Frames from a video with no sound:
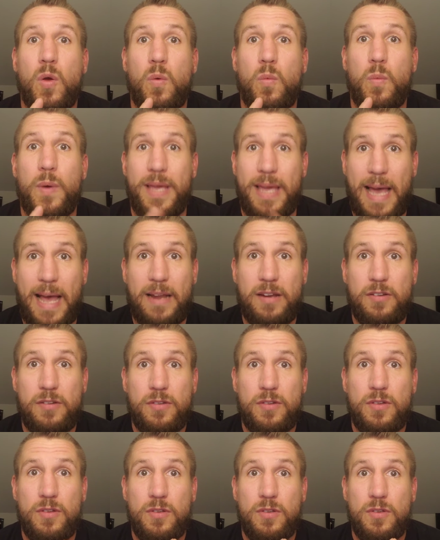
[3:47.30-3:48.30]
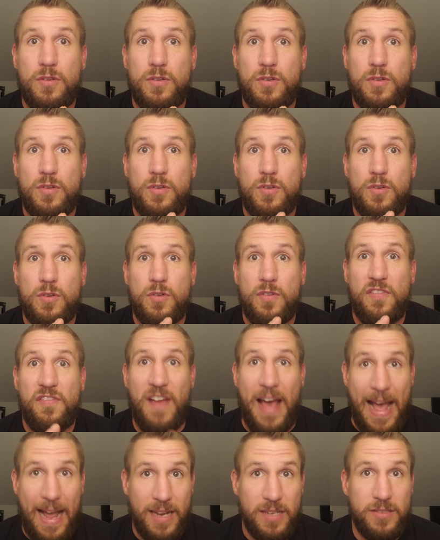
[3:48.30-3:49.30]
We get
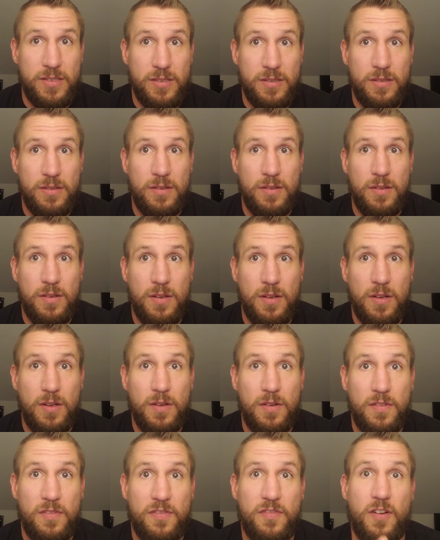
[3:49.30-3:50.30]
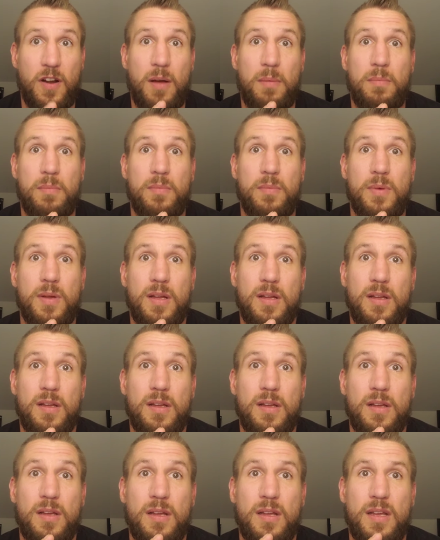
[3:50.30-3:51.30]
facts from
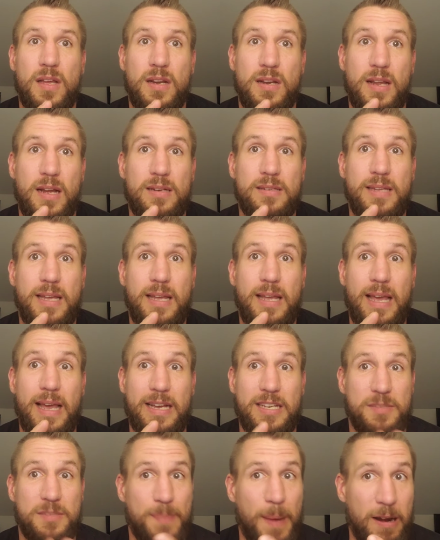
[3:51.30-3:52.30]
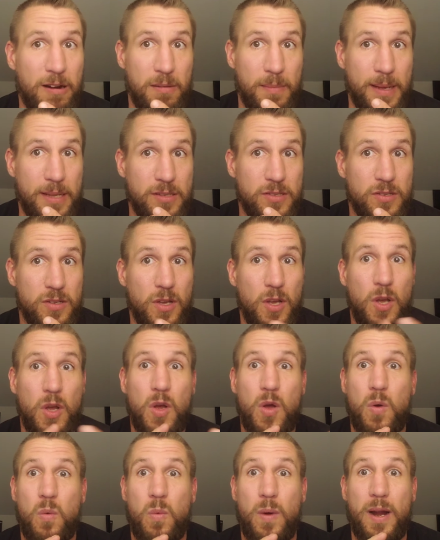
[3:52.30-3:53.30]
conducting experiments
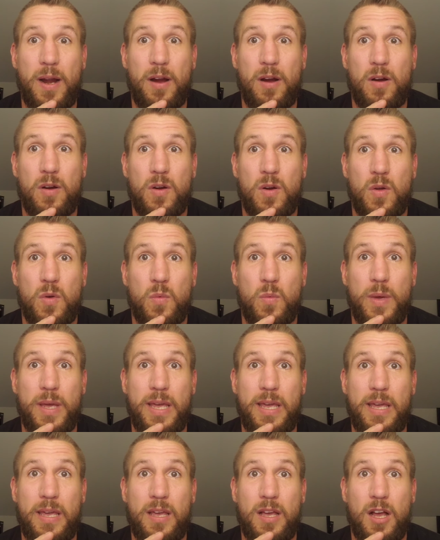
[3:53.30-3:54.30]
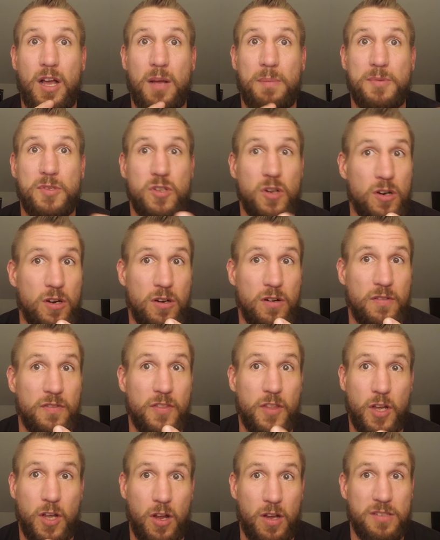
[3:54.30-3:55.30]
where we observe
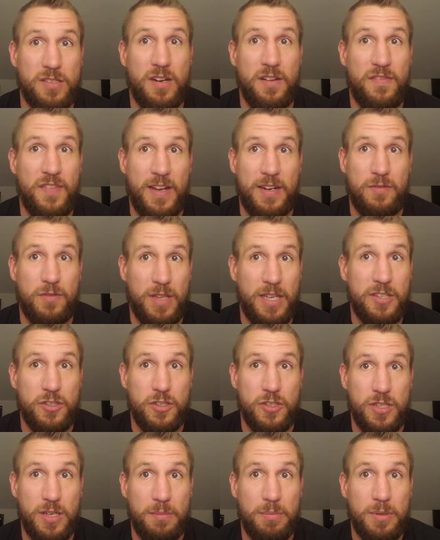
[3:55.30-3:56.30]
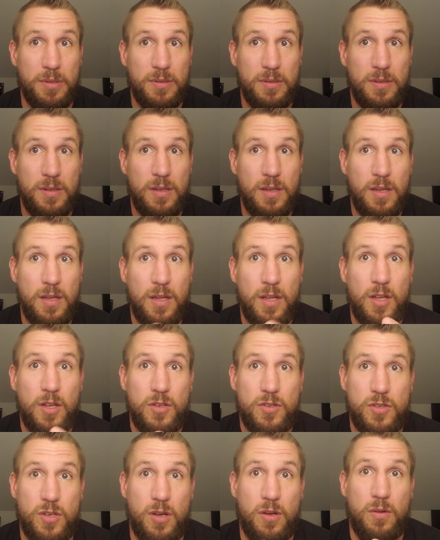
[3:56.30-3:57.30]
the cause and effect relationship.
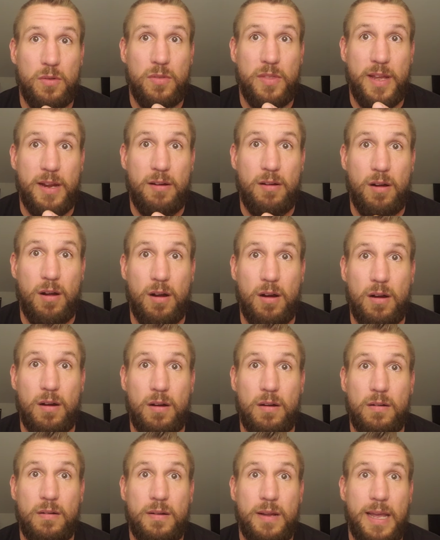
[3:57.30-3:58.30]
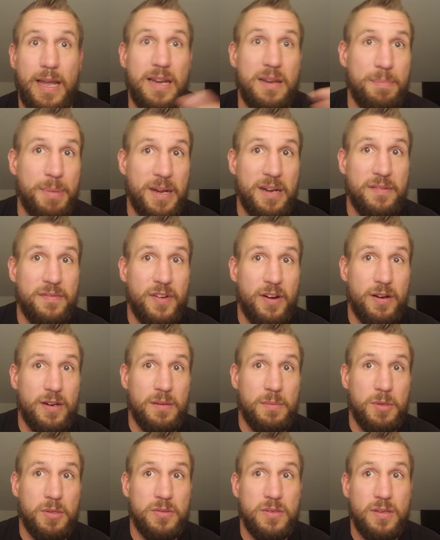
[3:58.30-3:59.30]
So there are independent
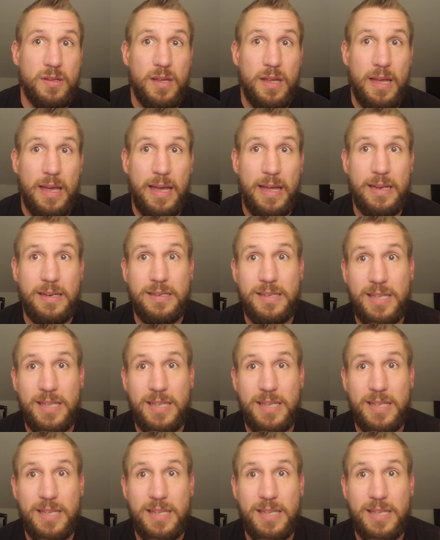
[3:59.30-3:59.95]
variables and